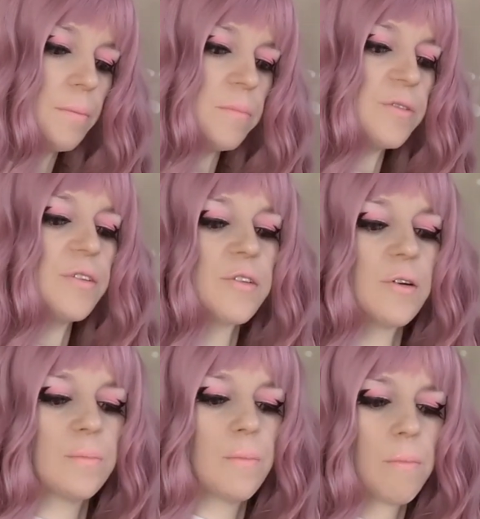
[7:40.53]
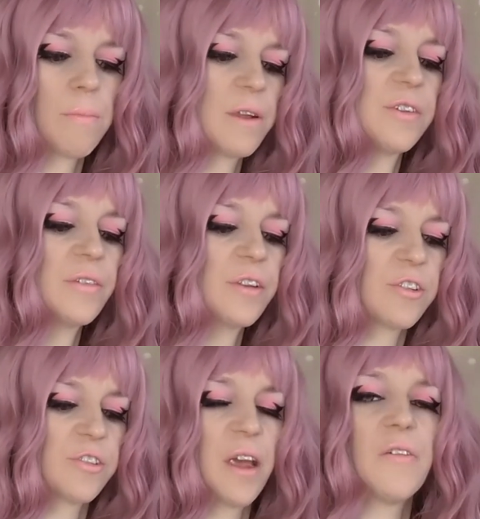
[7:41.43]
This is good. This says
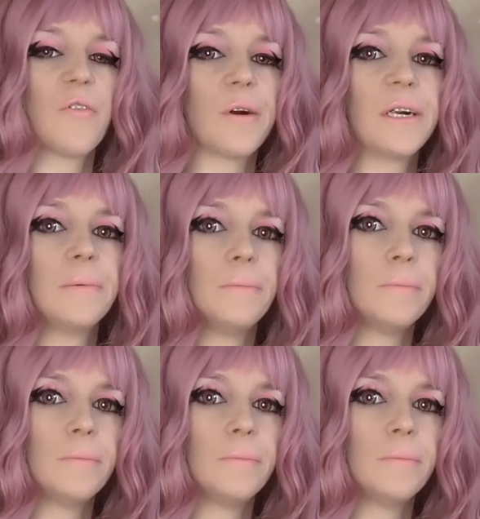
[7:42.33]
it's savory.